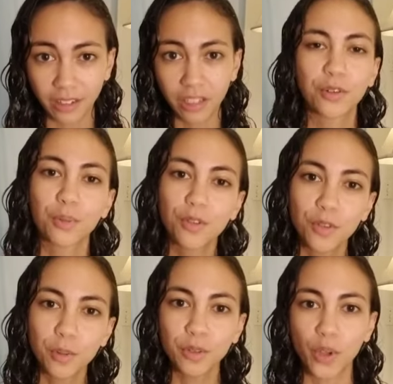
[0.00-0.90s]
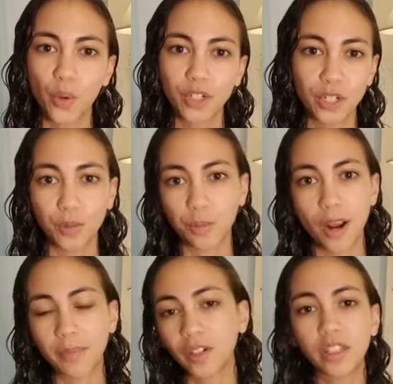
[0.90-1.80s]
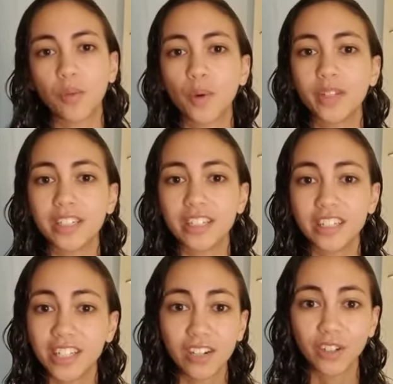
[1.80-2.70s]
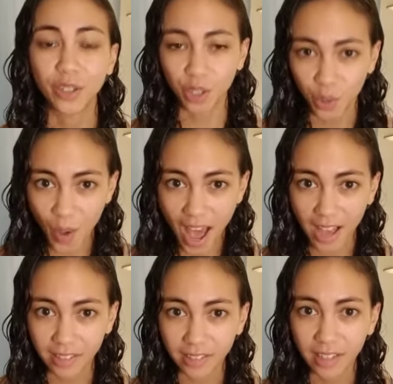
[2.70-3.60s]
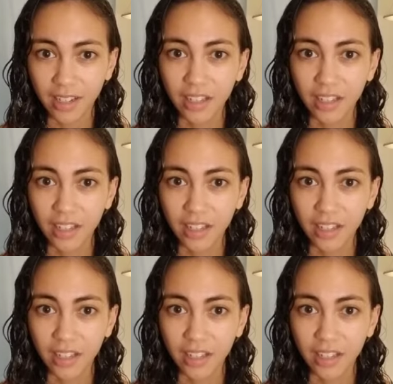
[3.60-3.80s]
For movable do, which is primarily what we teach here in the US,